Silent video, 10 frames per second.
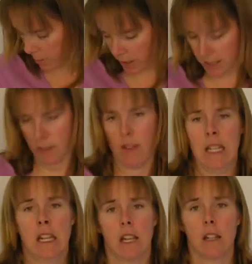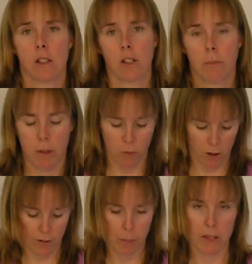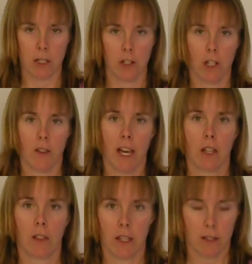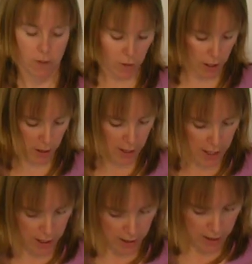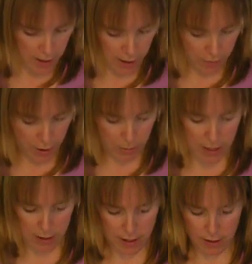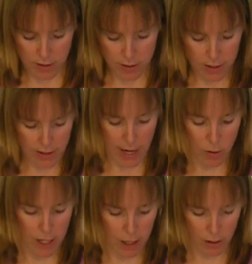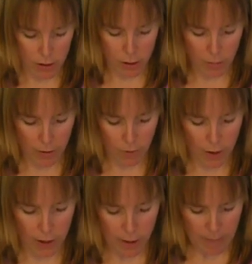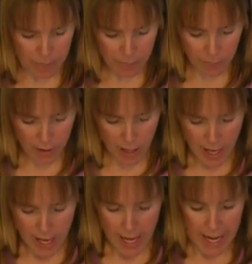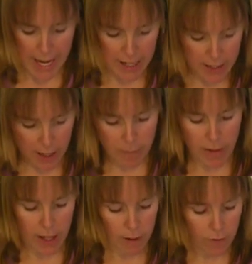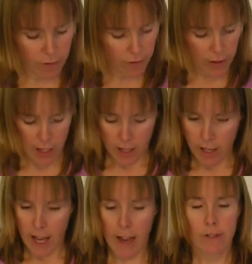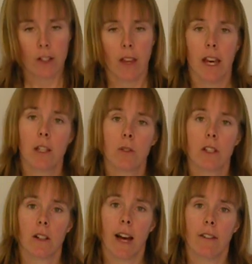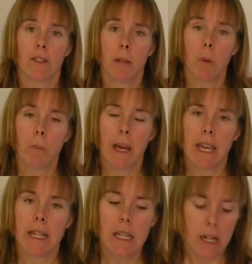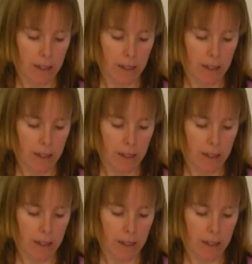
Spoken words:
up kind of in a little bit more of a position like this if your breast is out here a little bit further. And if after that you still have nipple pain,